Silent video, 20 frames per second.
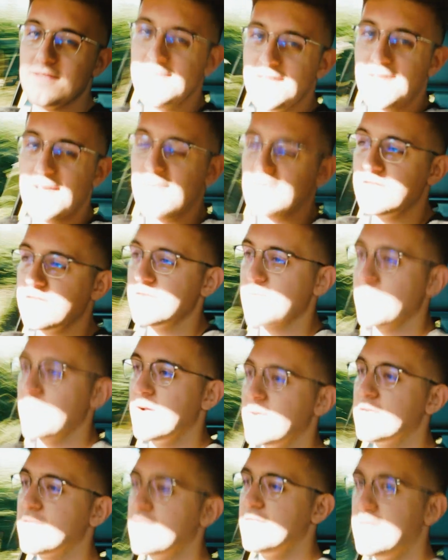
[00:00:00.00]
ditch.
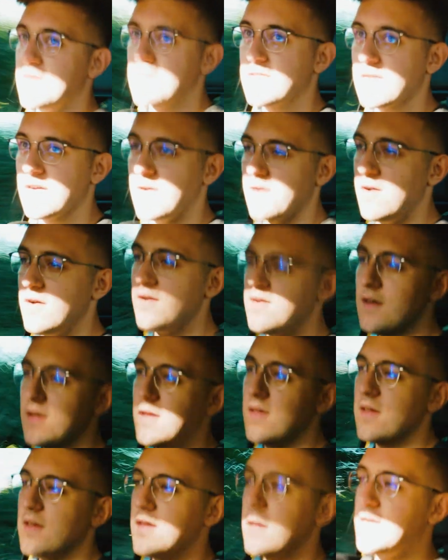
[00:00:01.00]
Whereas in this car,
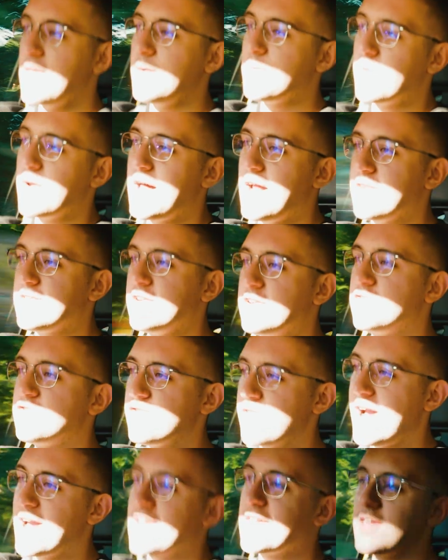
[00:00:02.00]
it will actually
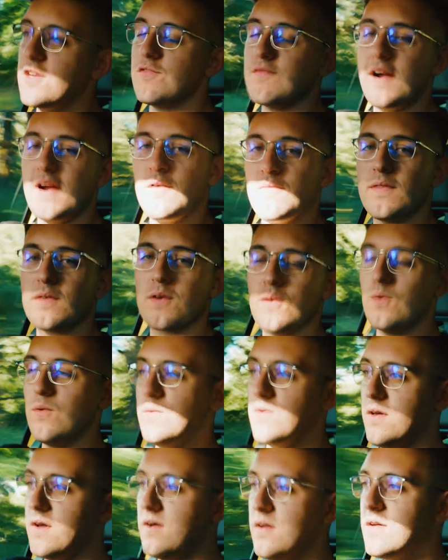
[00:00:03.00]
drag you round the
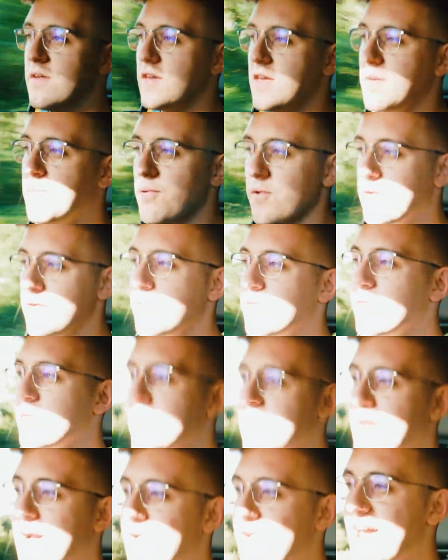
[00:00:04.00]
corner. You put your
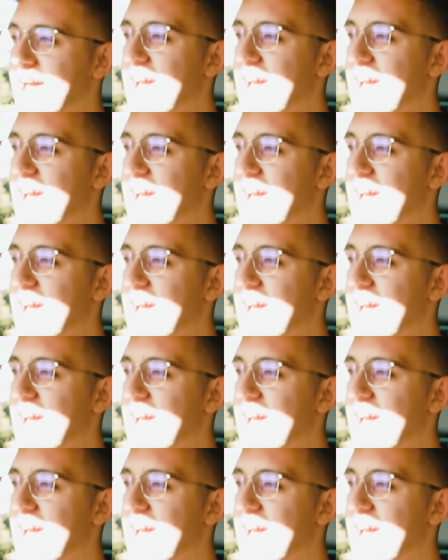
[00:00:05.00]
foot down